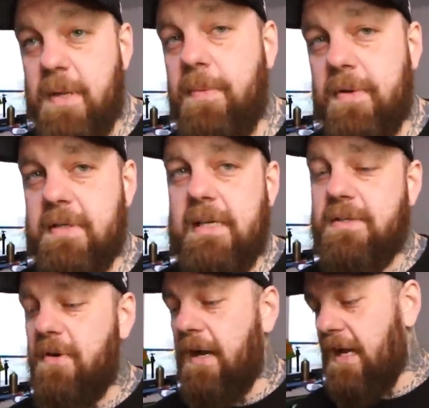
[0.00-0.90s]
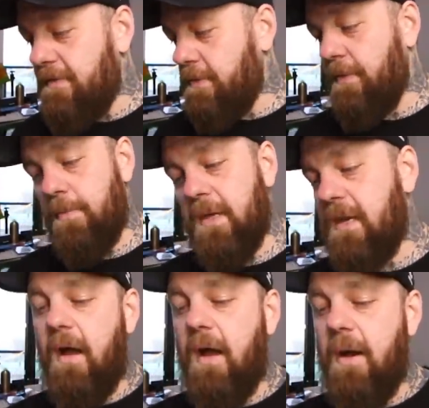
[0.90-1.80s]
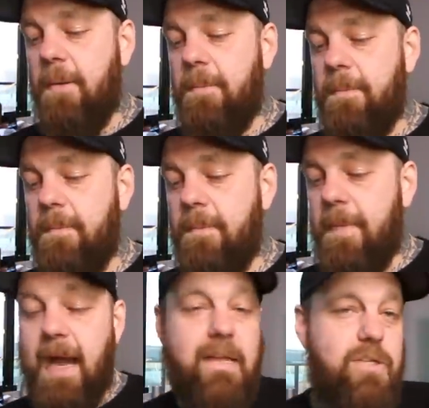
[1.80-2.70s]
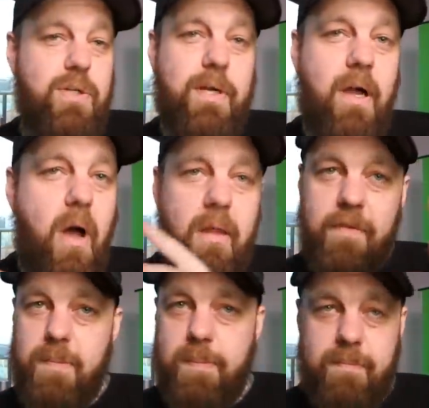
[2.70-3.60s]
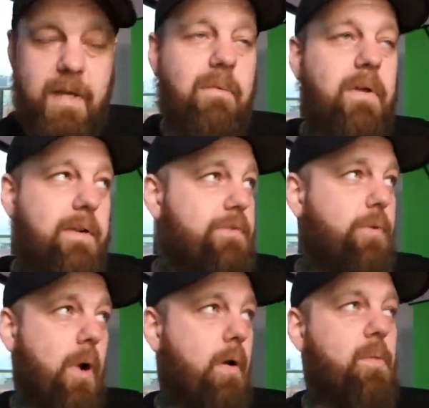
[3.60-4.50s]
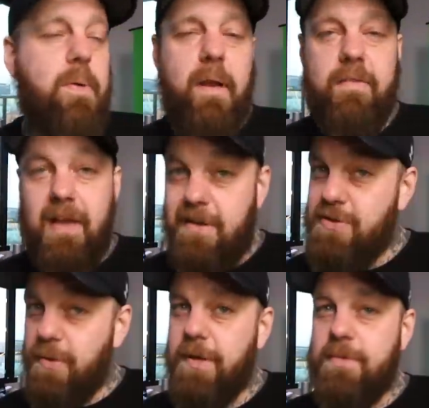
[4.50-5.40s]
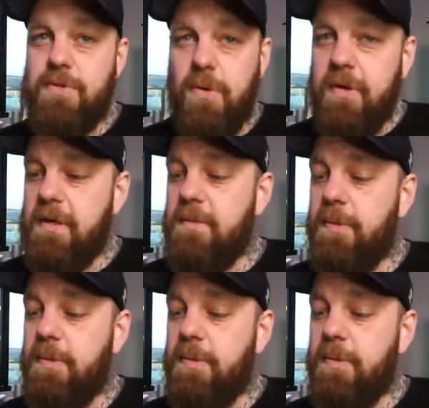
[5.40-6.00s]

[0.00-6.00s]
people in Adidas rock heavy with me. I enjoy all of the, not, well, I don't enjoy all the products. I enjoy a majority of the